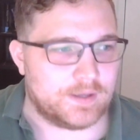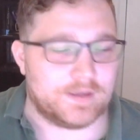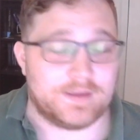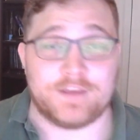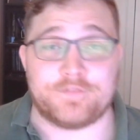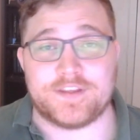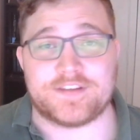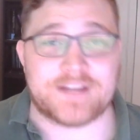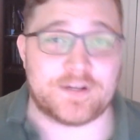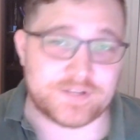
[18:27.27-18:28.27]
If this
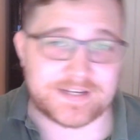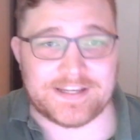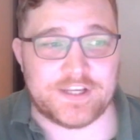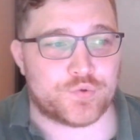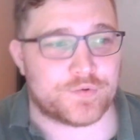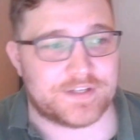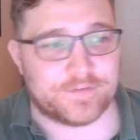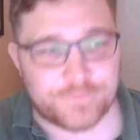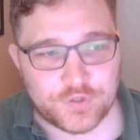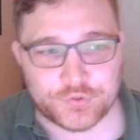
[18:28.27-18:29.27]
sounds like an interesting
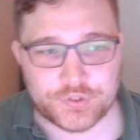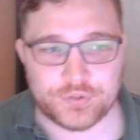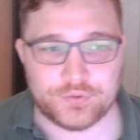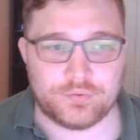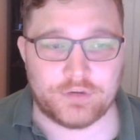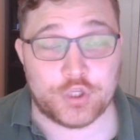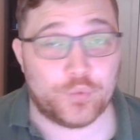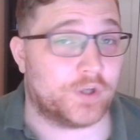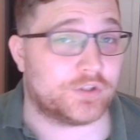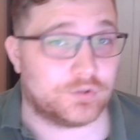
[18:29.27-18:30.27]
field to you and you
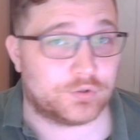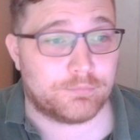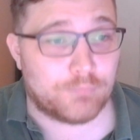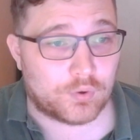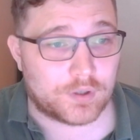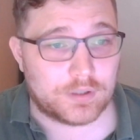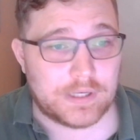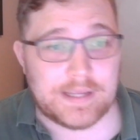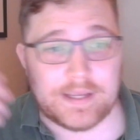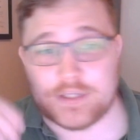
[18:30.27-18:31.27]
want to learn more,
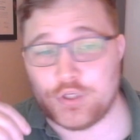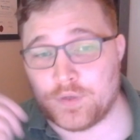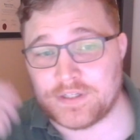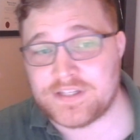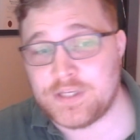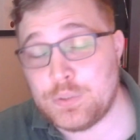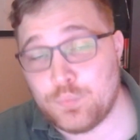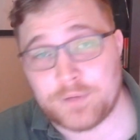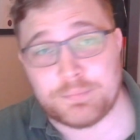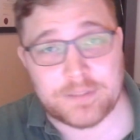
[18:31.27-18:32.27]
and you want to see
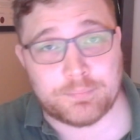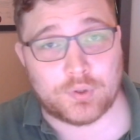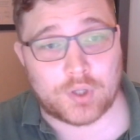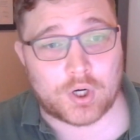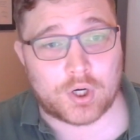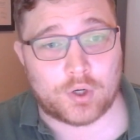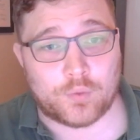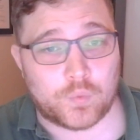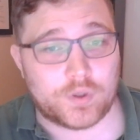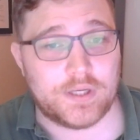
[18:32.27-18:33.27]
what people are
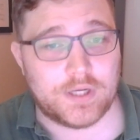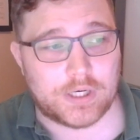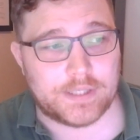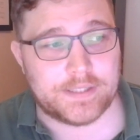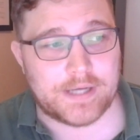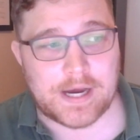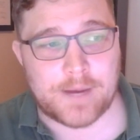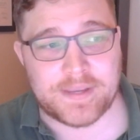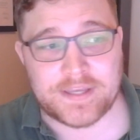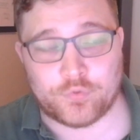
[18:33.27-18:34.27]
working on
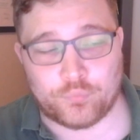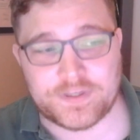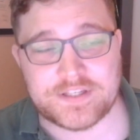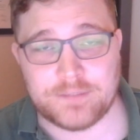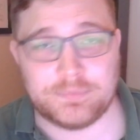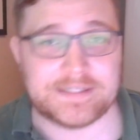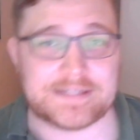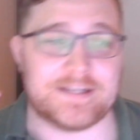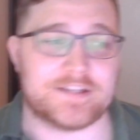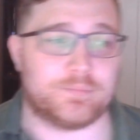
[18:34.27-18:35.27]
in a reasonably
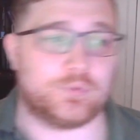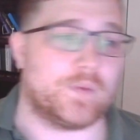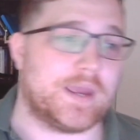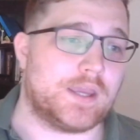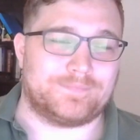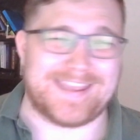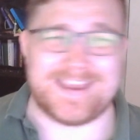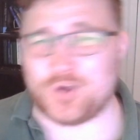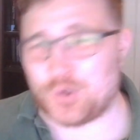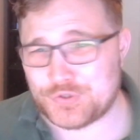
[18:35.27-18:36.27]
accessible way, and
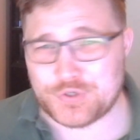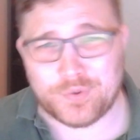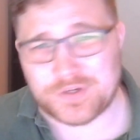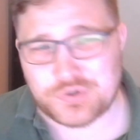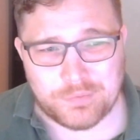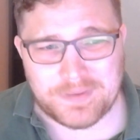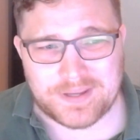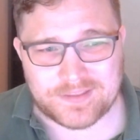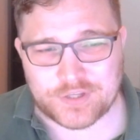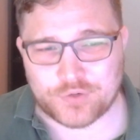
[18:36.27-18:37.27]
also
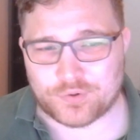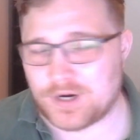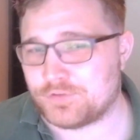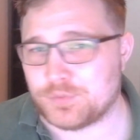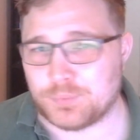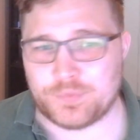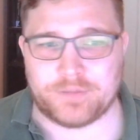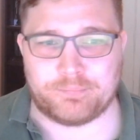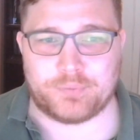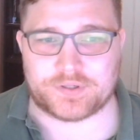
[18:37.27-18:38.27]
assuming that you're comfortable with the
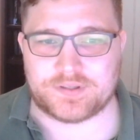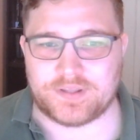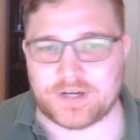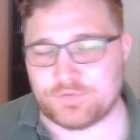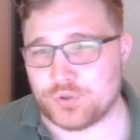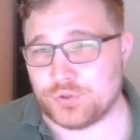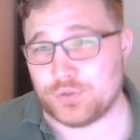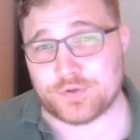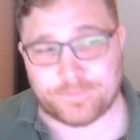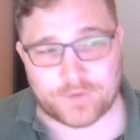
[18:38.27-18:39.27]
books that I've shown you
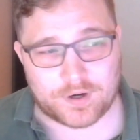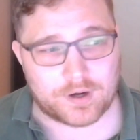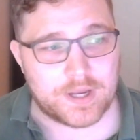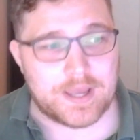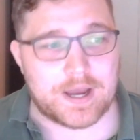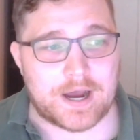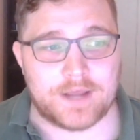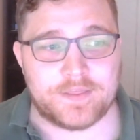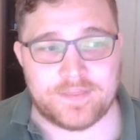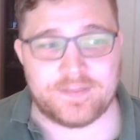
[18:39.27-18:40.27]
so far,
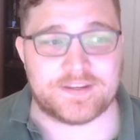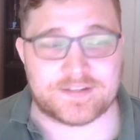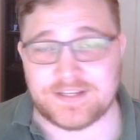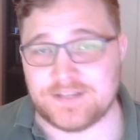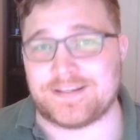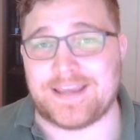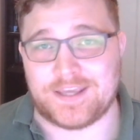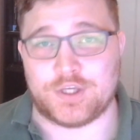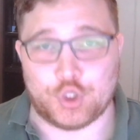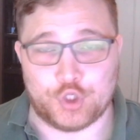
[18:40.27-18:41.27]
then this is a
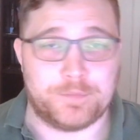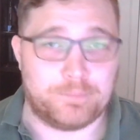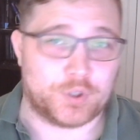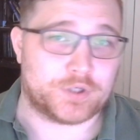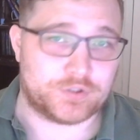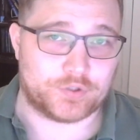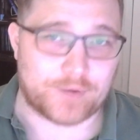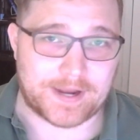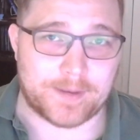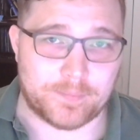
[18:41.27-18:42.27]
good book to
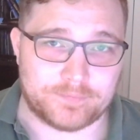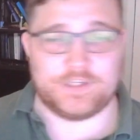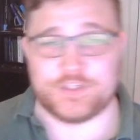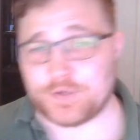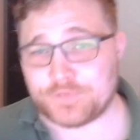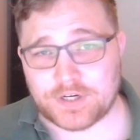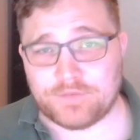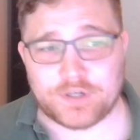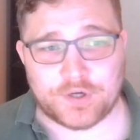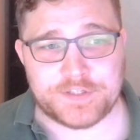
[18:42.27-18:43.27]
grab. So after
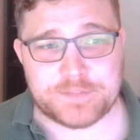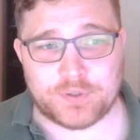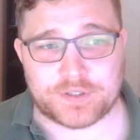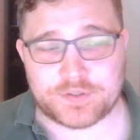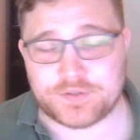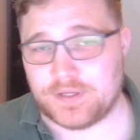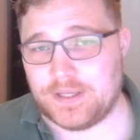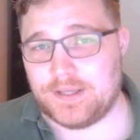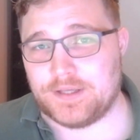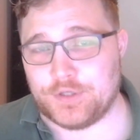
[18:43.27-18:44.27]
covering all these books,
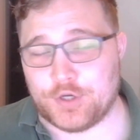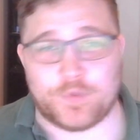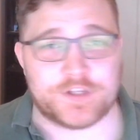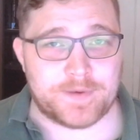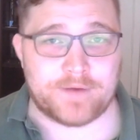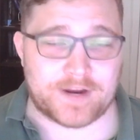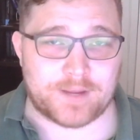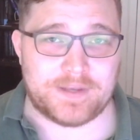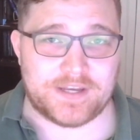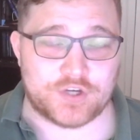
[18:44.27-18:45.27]
what's my
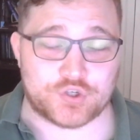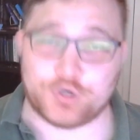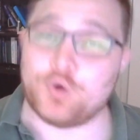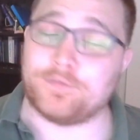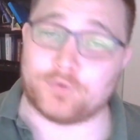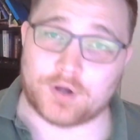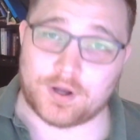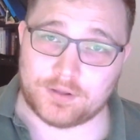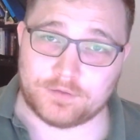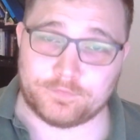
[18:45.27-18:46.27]
recommendation
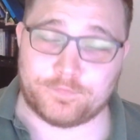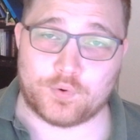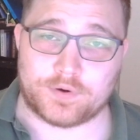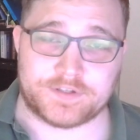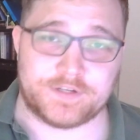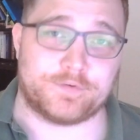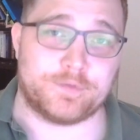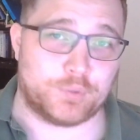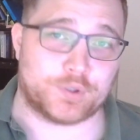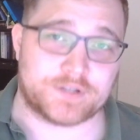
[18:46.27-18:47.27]
overall for different
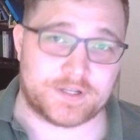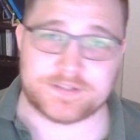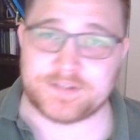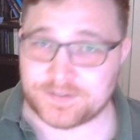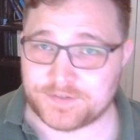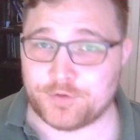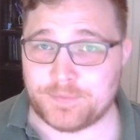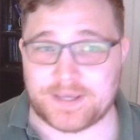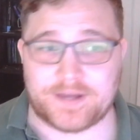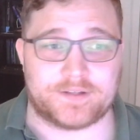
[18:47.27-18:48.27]
books on statistical
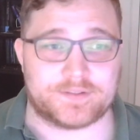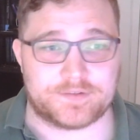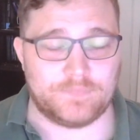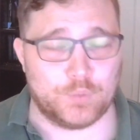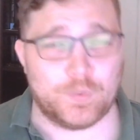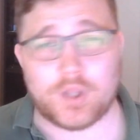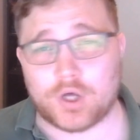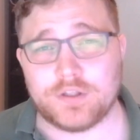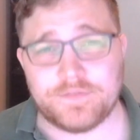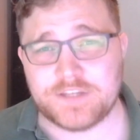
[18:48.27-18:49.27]
mechanics? Well,
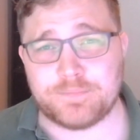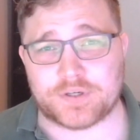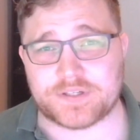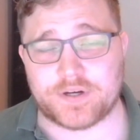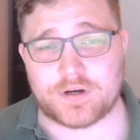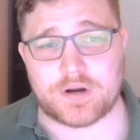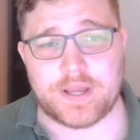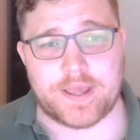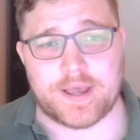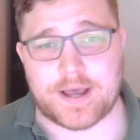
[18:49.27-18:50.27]
all of these books here
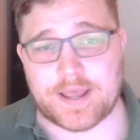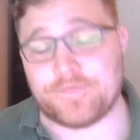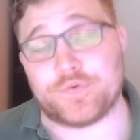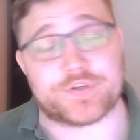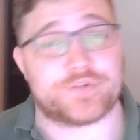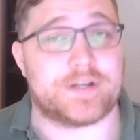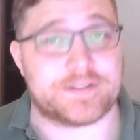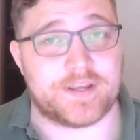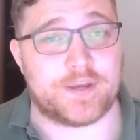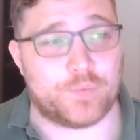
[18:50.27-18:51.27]
have their
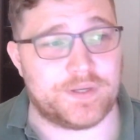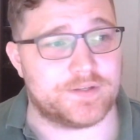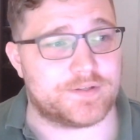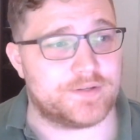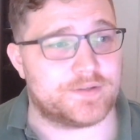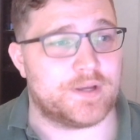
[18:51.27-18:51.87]
strengths and weaknesses.